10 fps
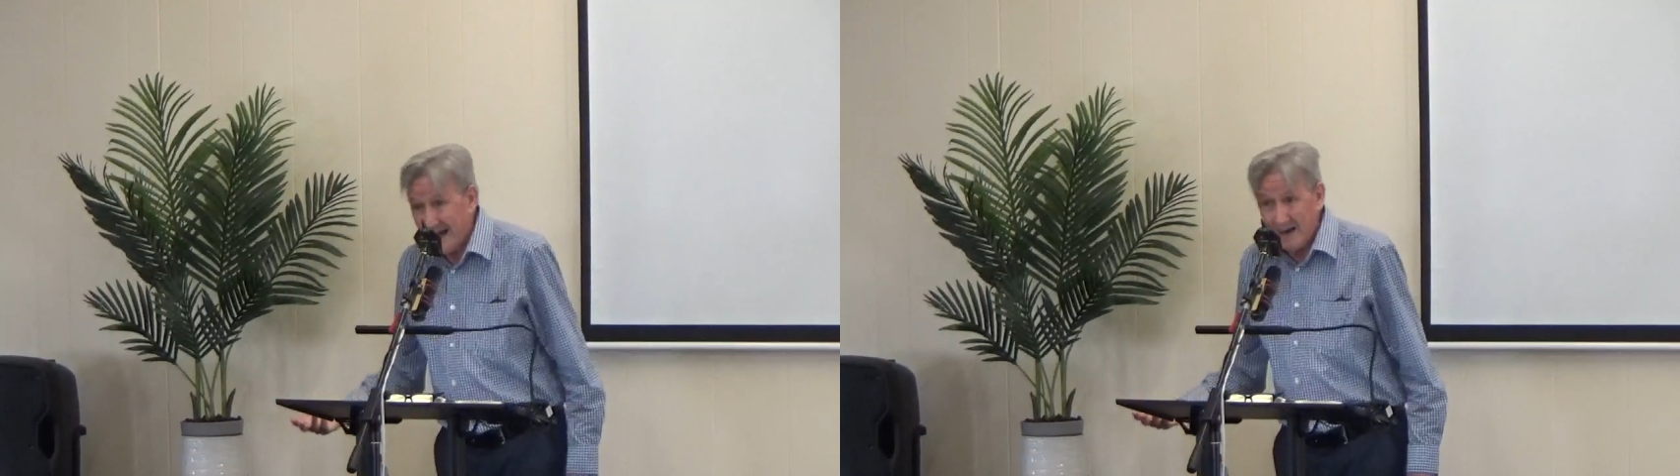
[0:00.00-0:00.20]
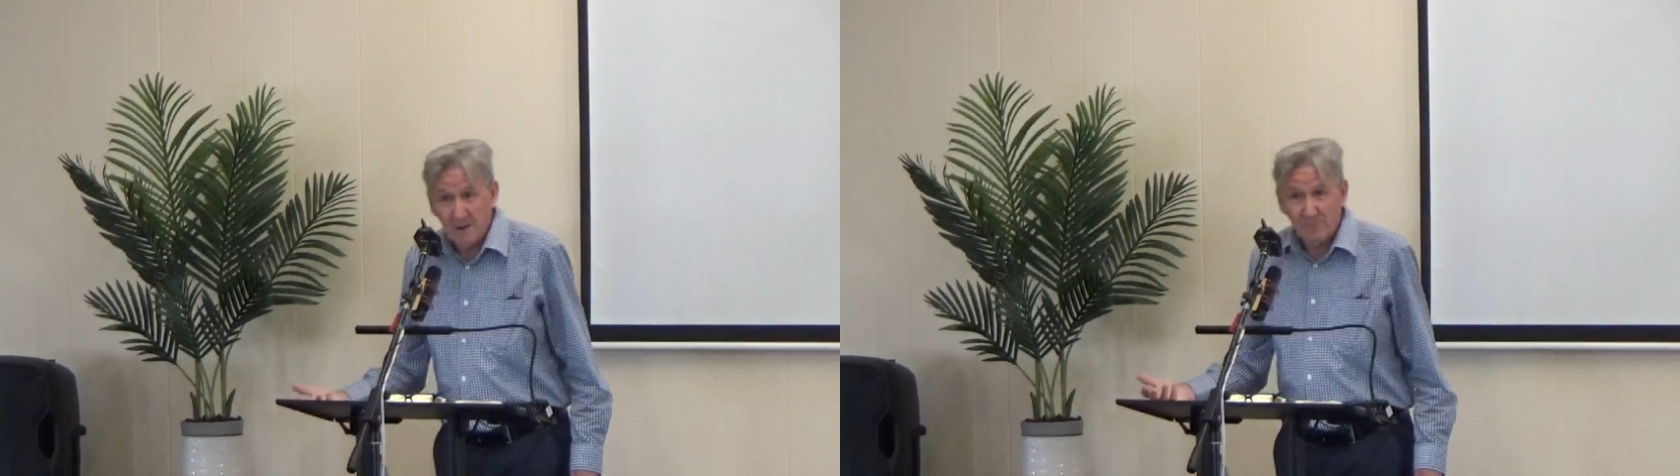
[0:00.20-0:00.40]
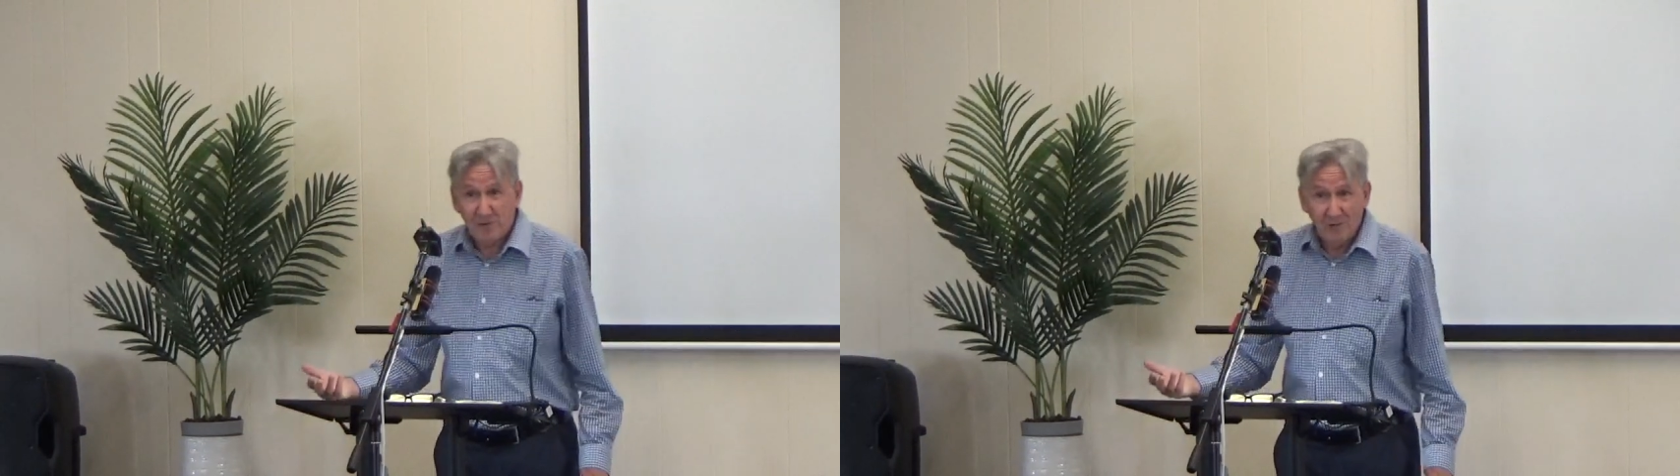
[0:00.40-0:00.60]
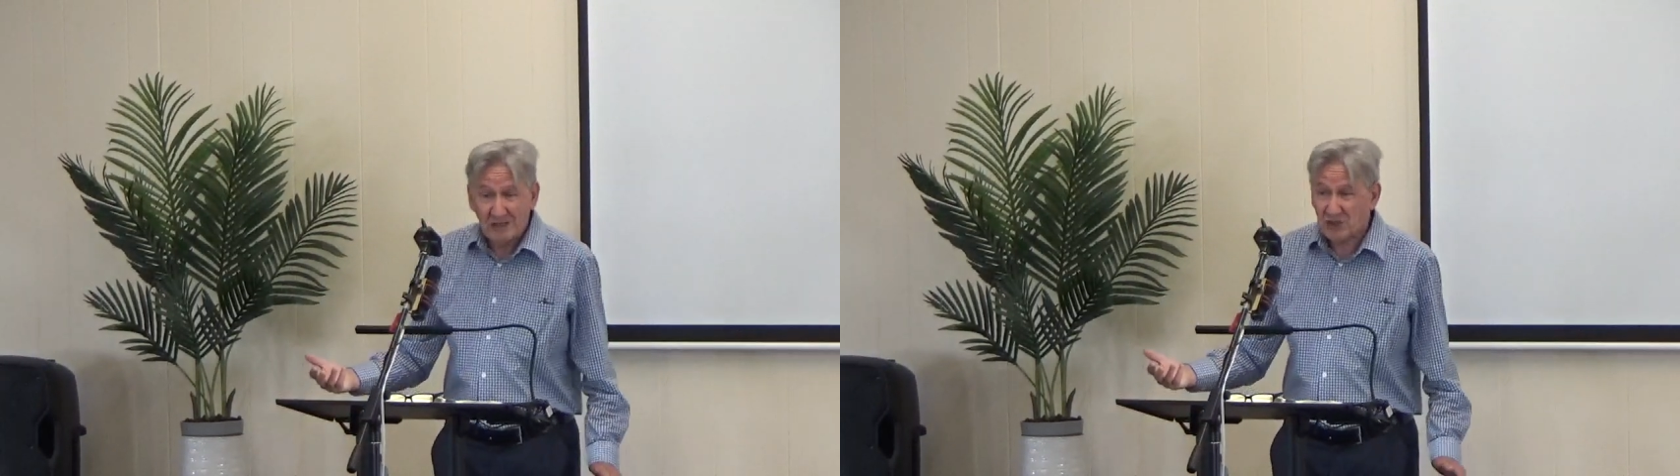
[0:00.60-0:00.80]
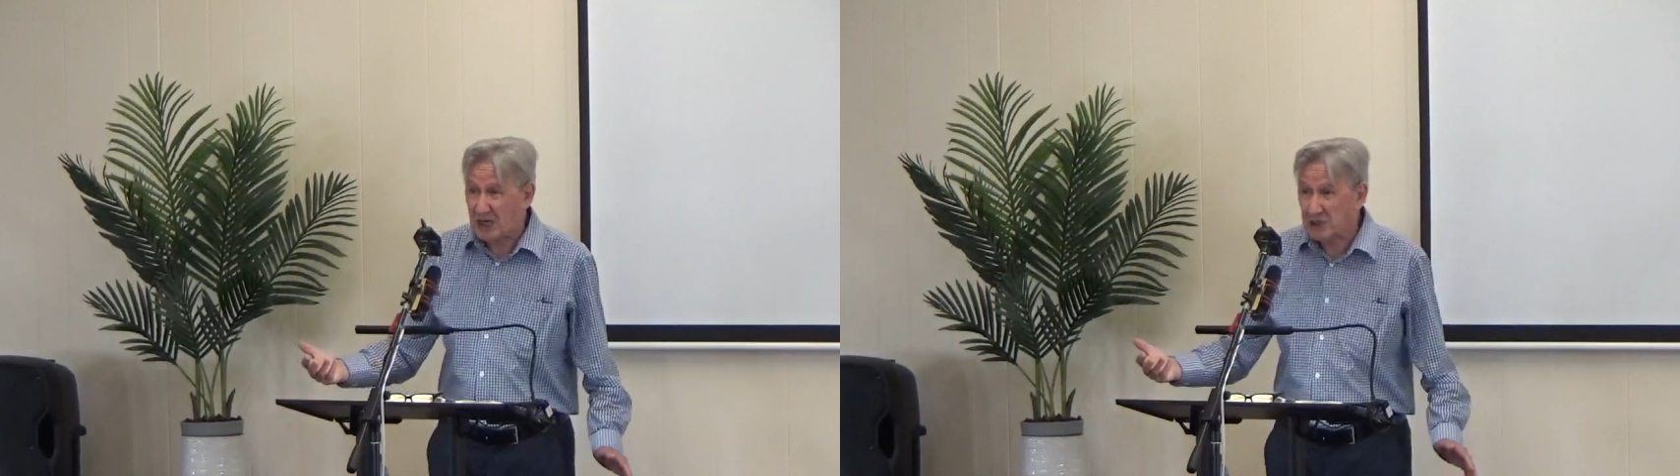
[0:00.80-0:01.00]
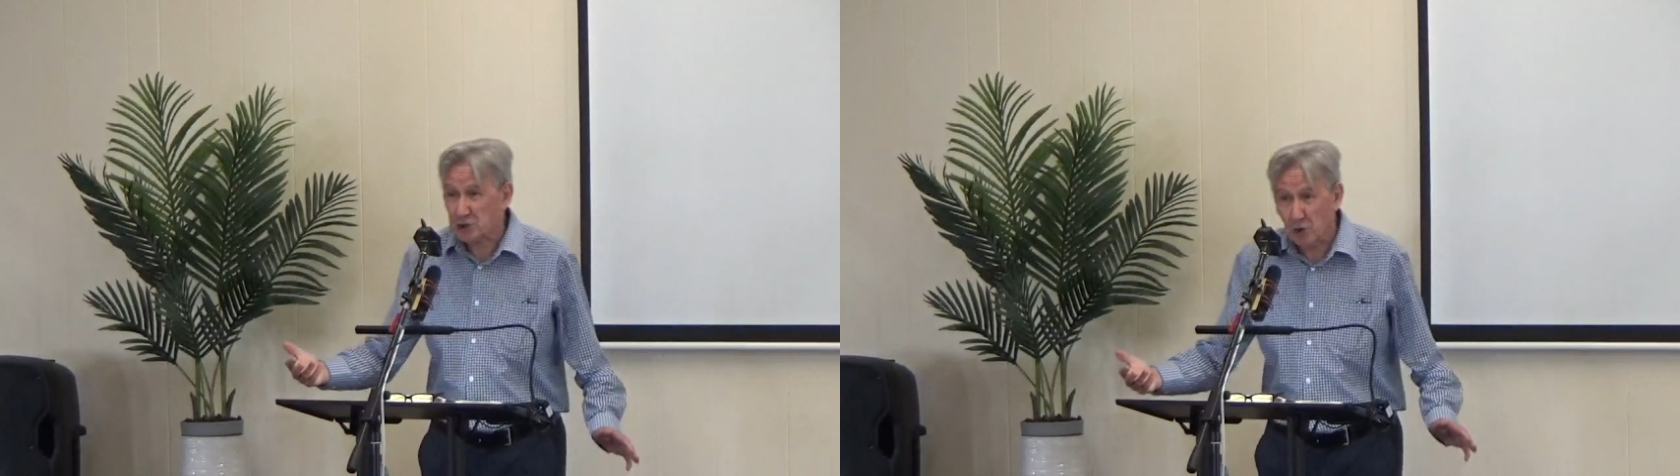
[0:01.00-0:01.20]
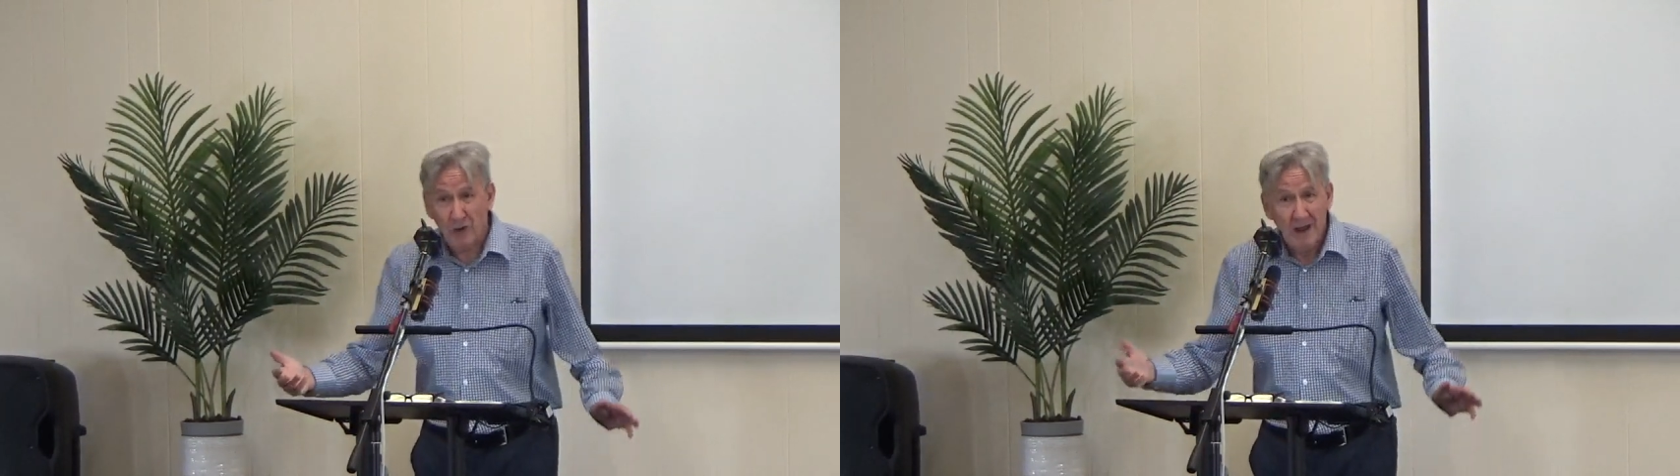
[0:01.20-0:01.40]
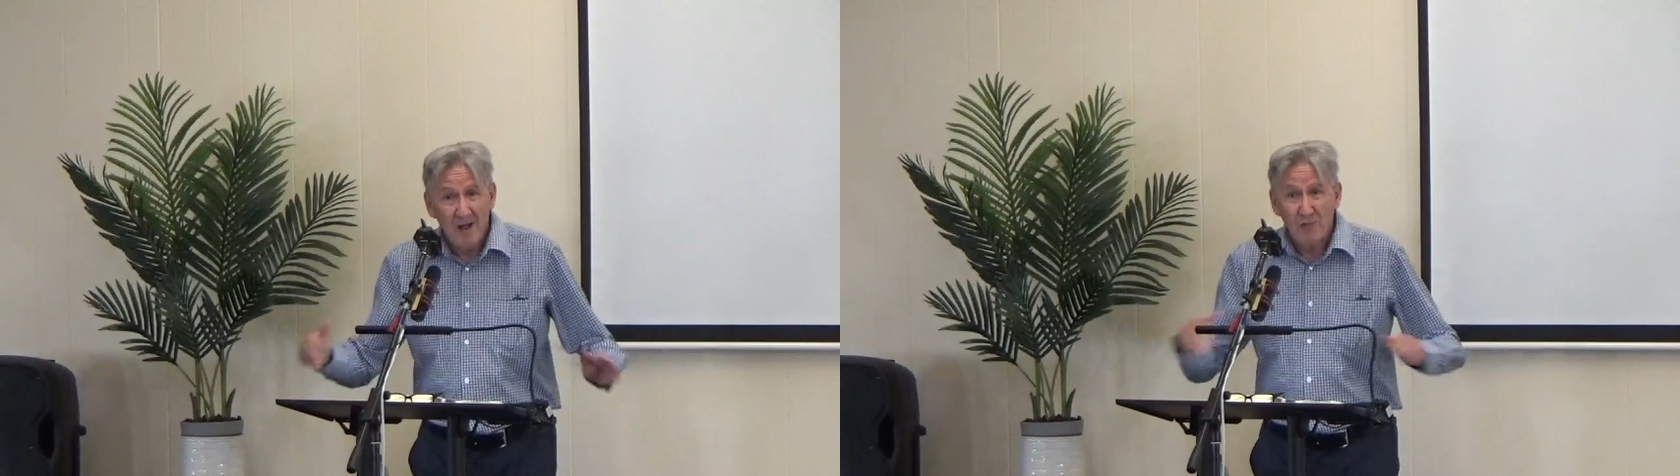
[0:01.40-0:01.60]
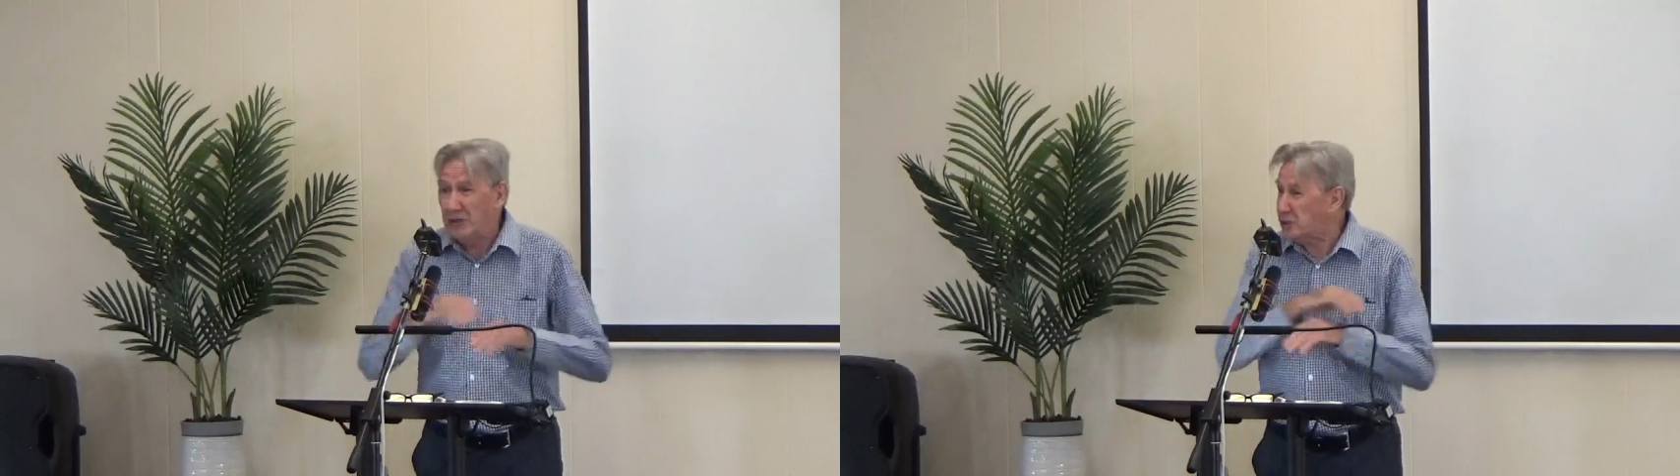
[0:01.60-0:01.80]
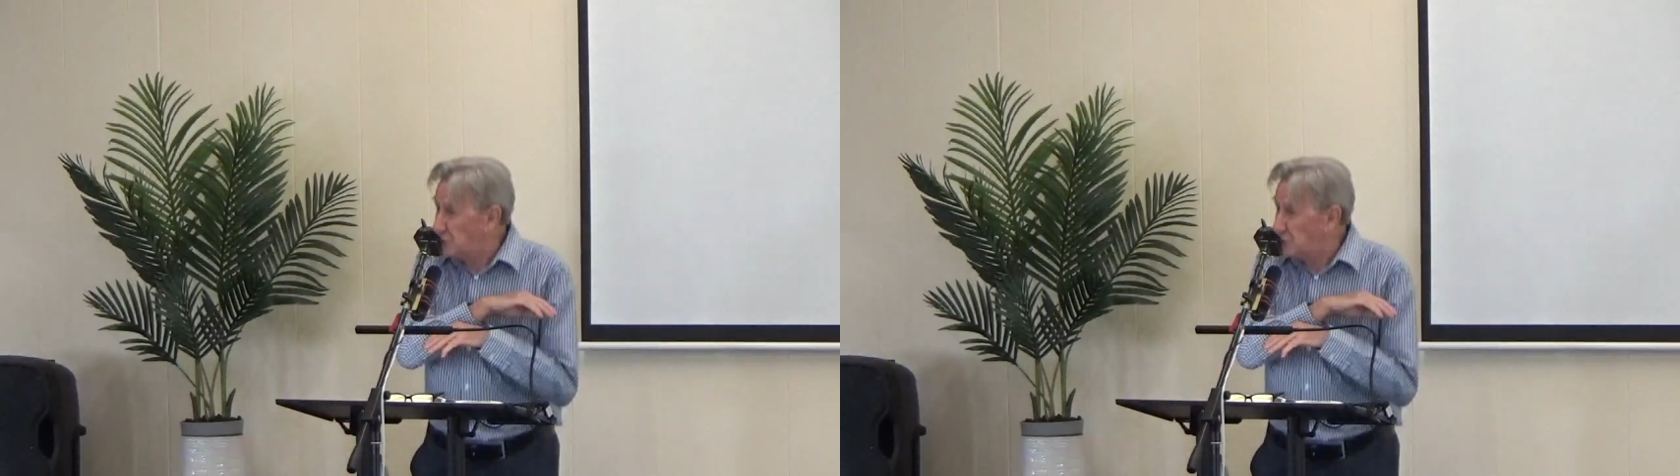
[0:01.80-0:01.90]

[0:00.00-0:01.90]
And the father says, Son, there's